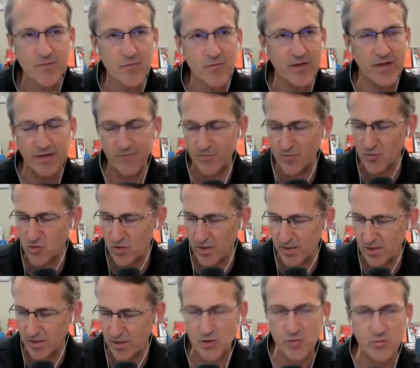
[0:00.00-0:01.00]
And with if you're
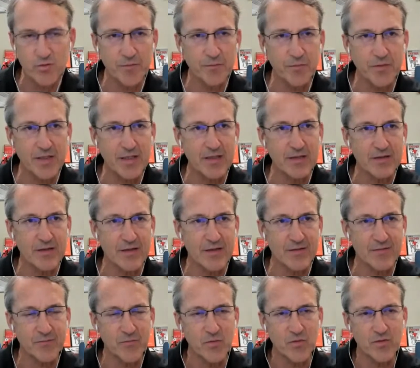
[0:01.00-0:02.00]
trying not to repeat like
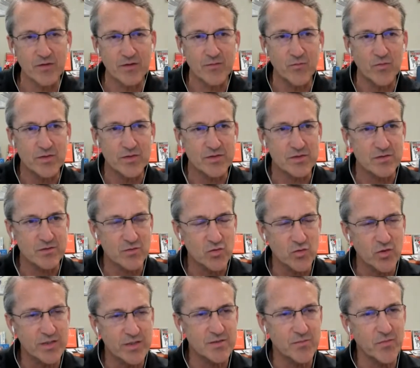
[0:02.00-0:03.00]
more than once or
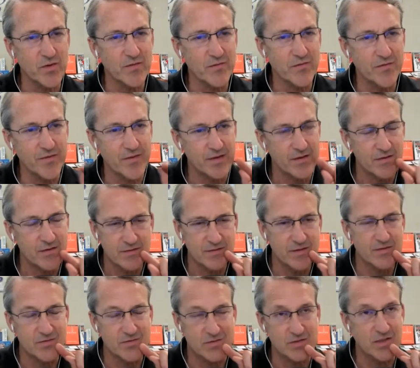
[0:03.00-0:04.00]
twice a month, then
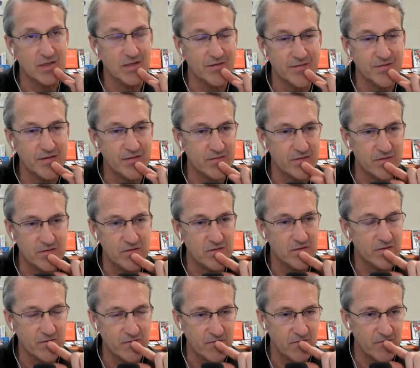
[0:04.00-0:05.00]
there's a lot of things on your
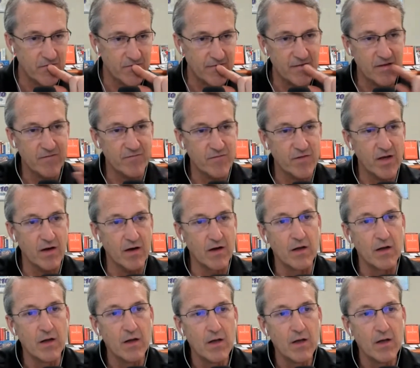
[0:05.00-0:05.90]
list, which I love that.